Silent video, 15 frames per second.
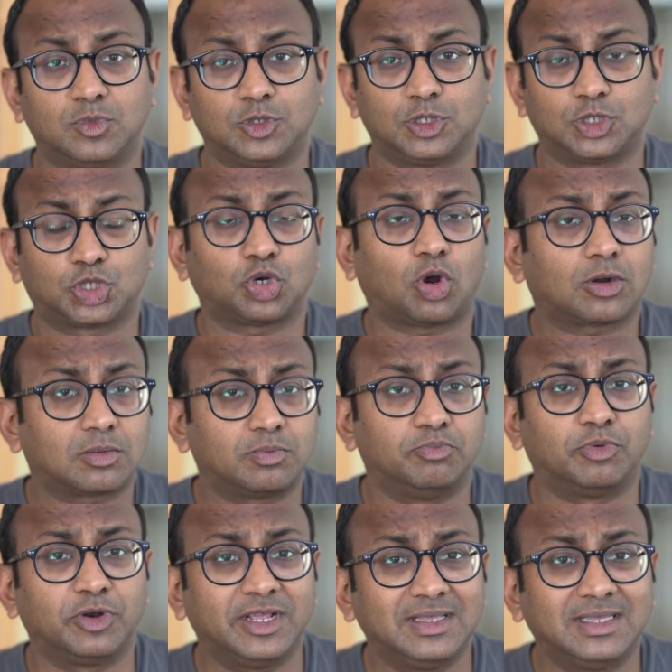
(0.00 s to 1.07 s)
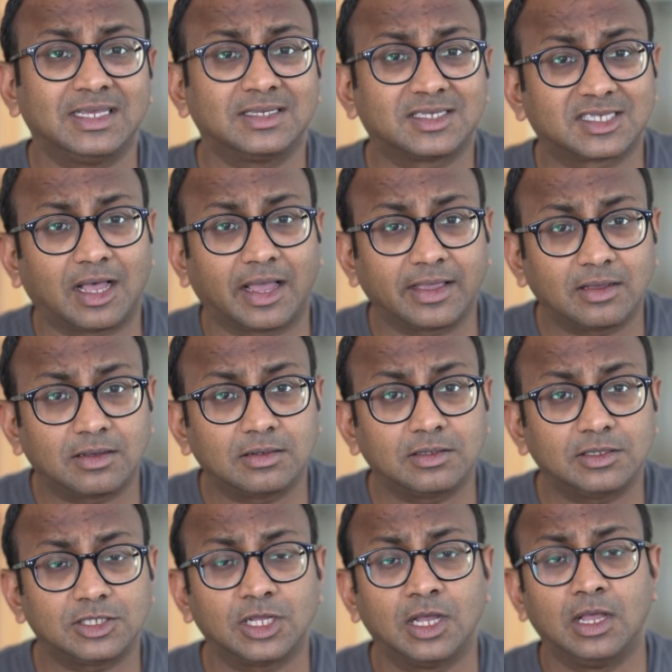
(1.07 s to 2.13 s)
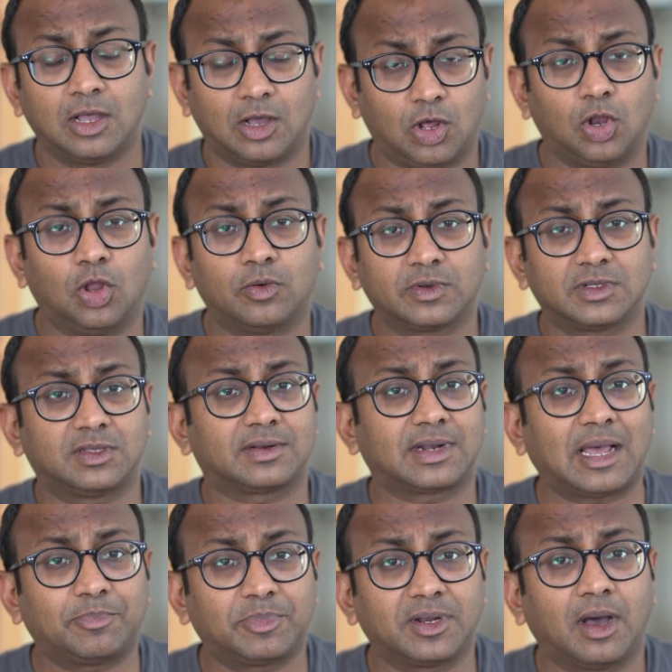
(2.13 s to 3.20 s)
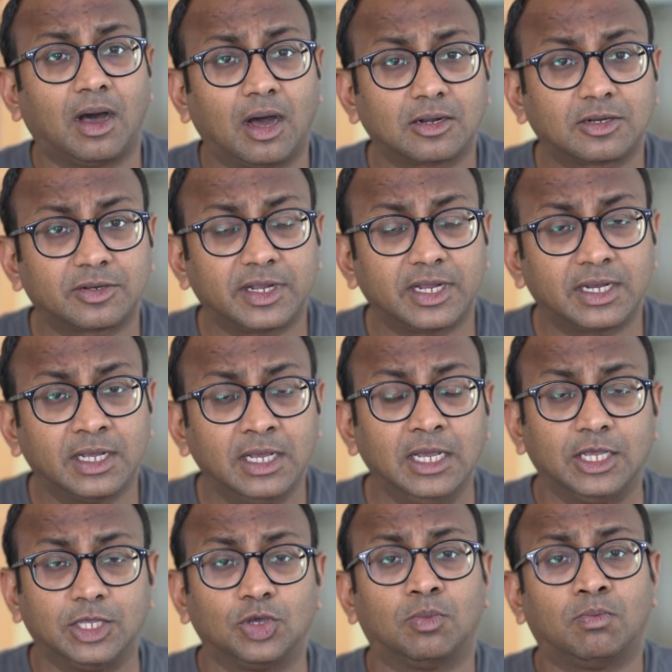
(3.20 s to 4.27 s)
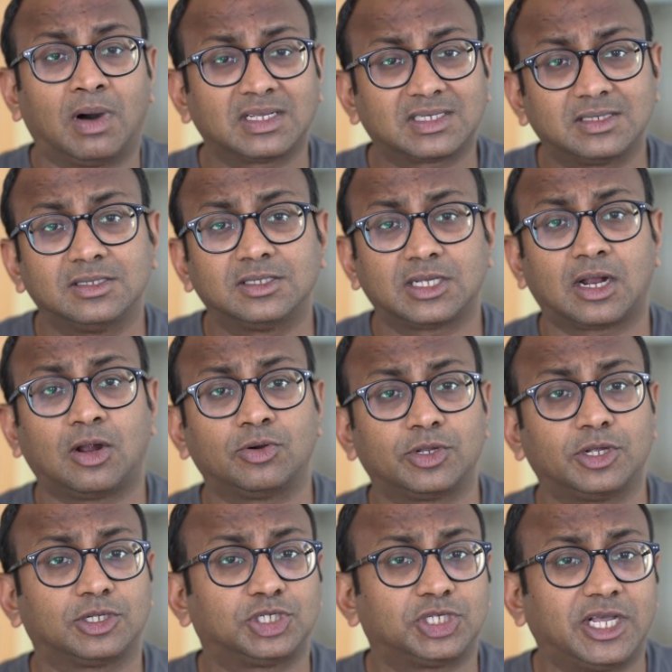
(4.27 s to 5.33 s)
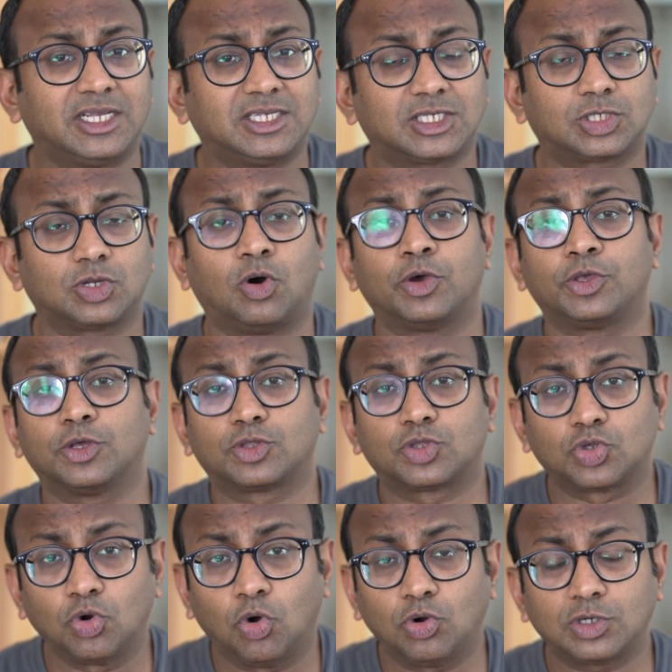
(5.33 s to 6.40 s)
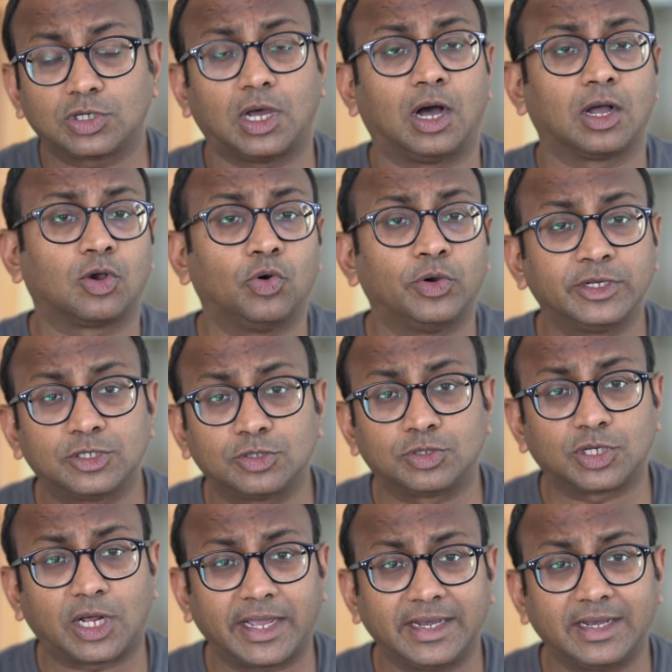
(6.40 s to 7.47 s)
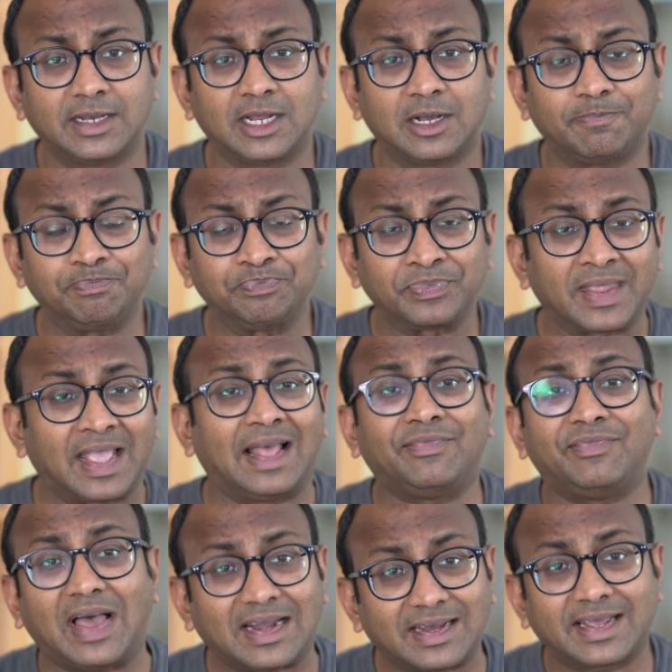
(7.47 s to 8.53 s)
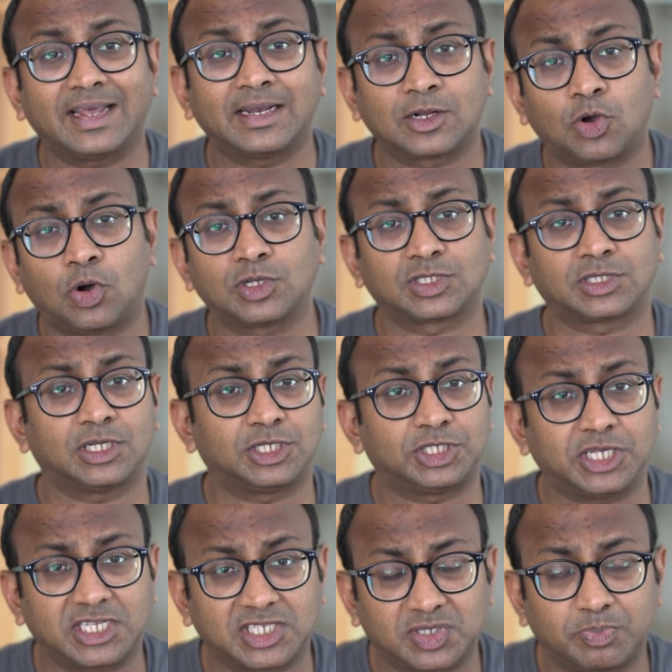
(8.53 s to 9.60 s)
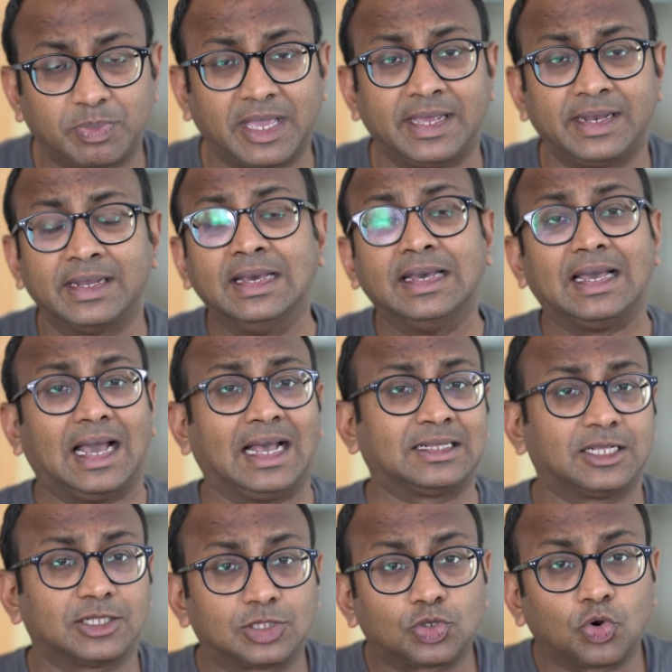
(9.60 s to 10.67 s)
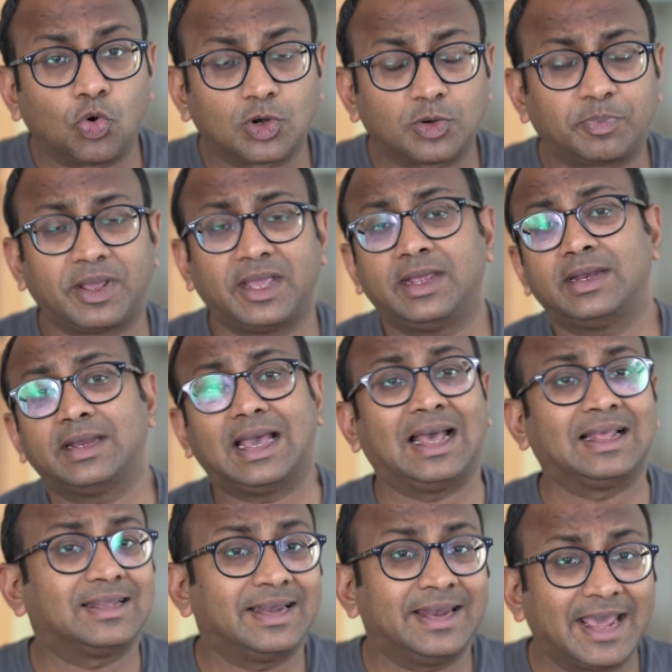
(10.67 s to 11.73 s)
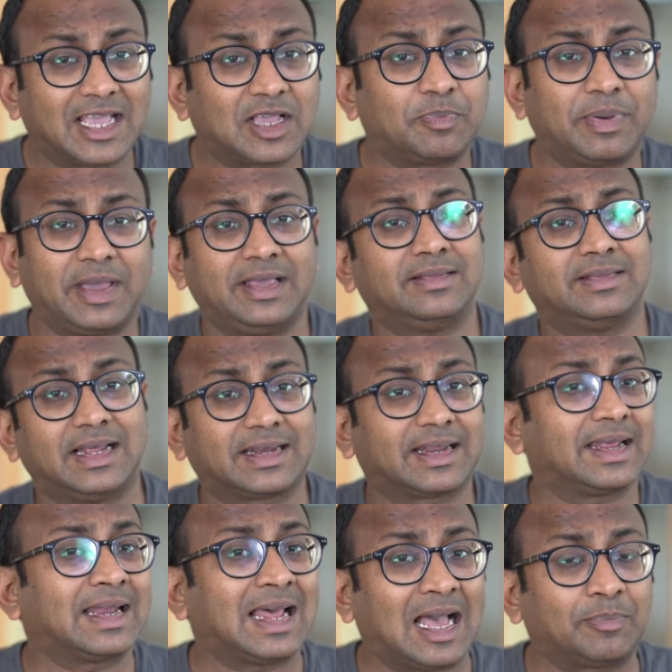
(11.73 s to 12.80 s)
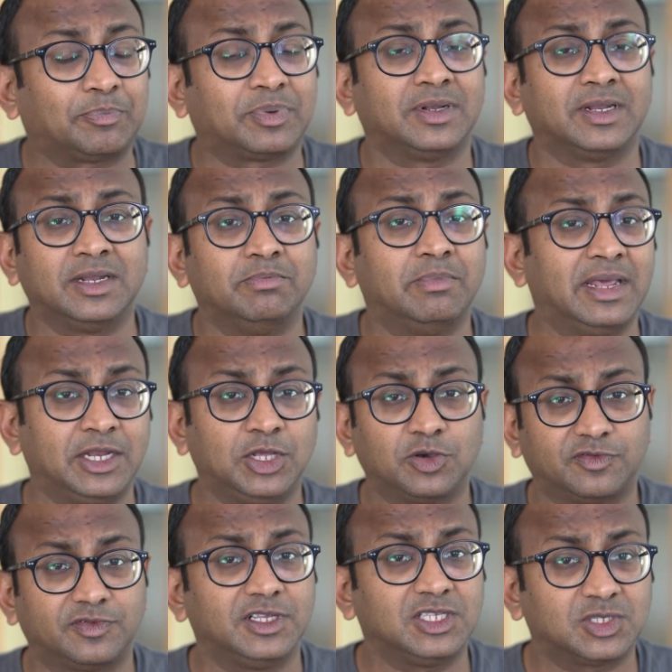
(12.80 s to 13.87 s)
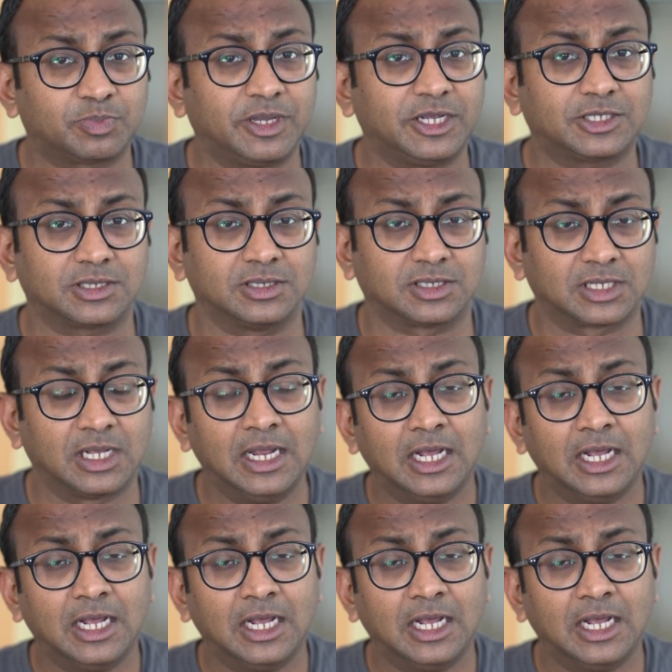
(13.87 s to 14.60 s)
short breathing cycles along with a rapid heart rate, your muscles around your chest or your throat are going to tighten up, and that can cause the chest pain and the throat pain and the neck pain that can happen in many of these patients.